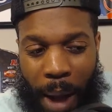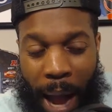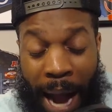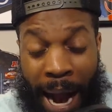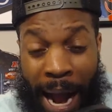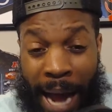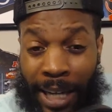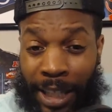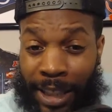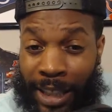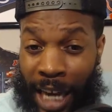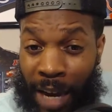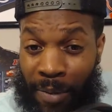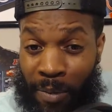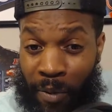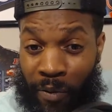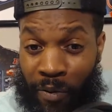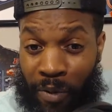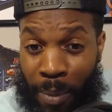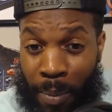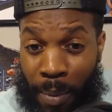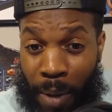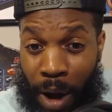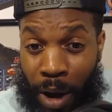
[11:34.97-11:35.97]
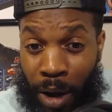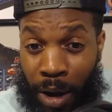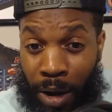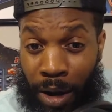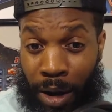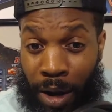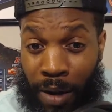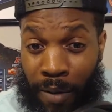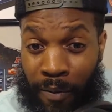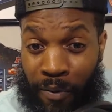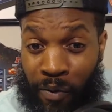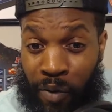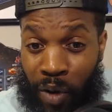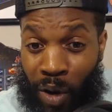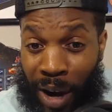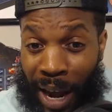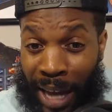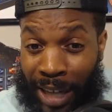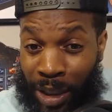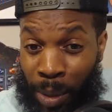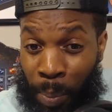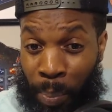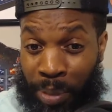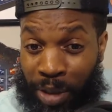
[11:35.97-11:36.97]
got to save him for,
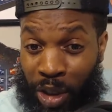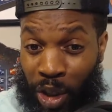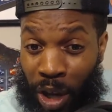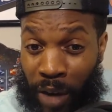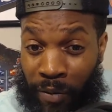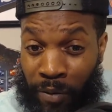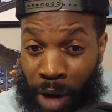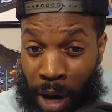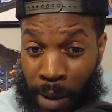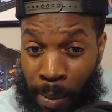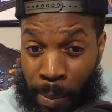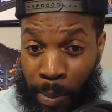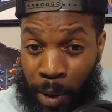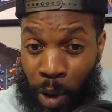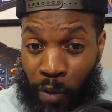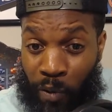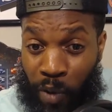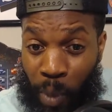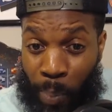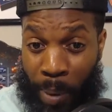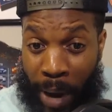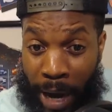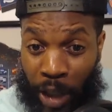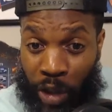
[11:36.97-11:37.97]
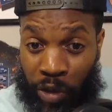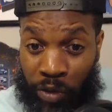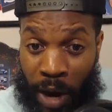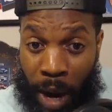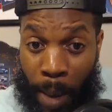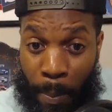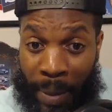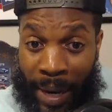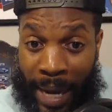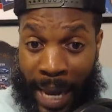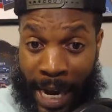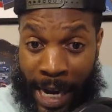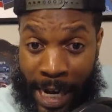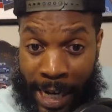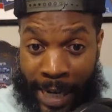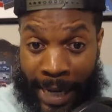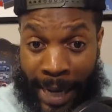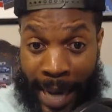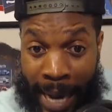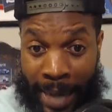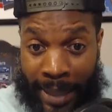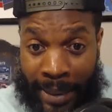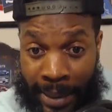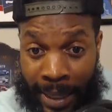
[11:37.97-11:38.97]
like, some stuff that I'm going to do for Patreon beginning of
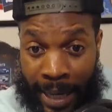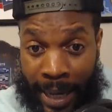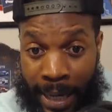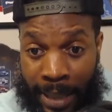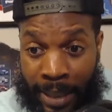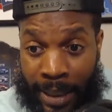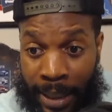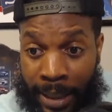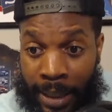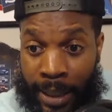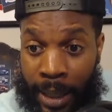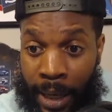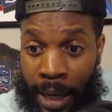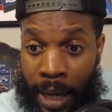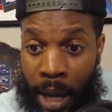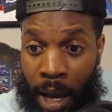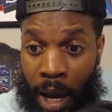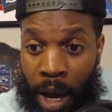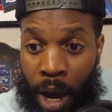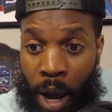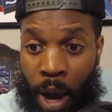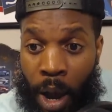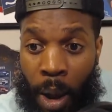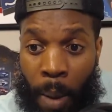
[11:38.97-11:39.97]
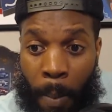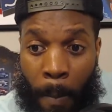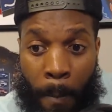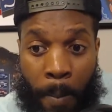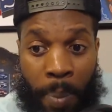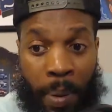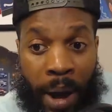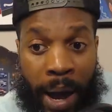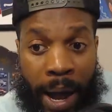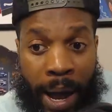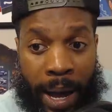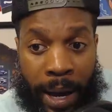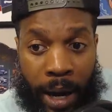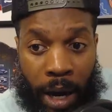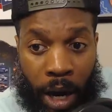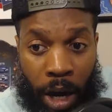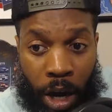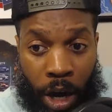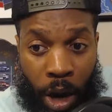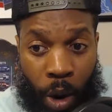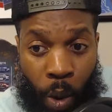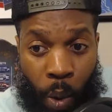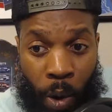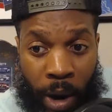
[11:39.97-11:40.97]
next season. But
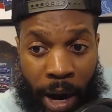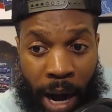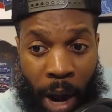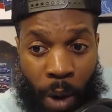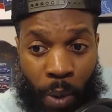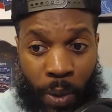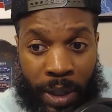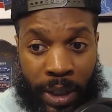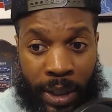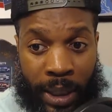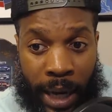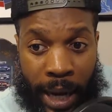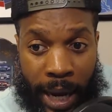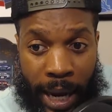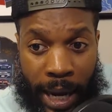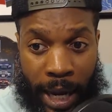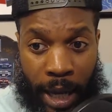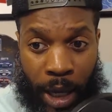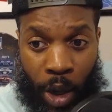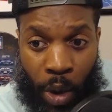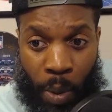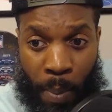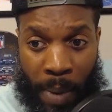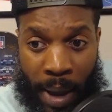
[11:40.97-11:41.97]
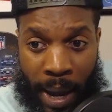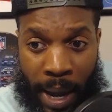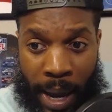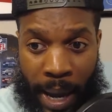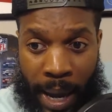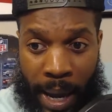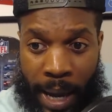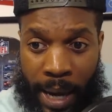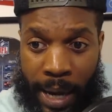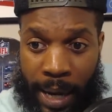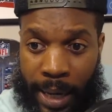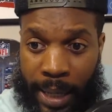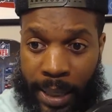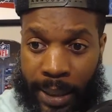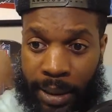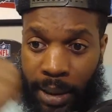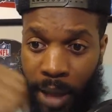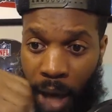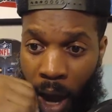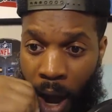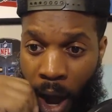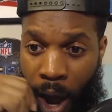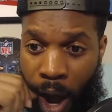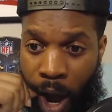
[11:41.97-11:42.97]
what I would tell you, man, is
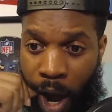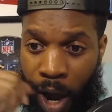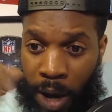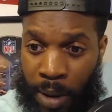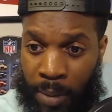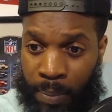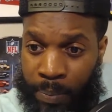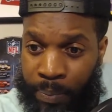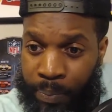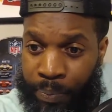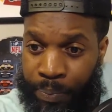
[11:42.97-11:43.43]
let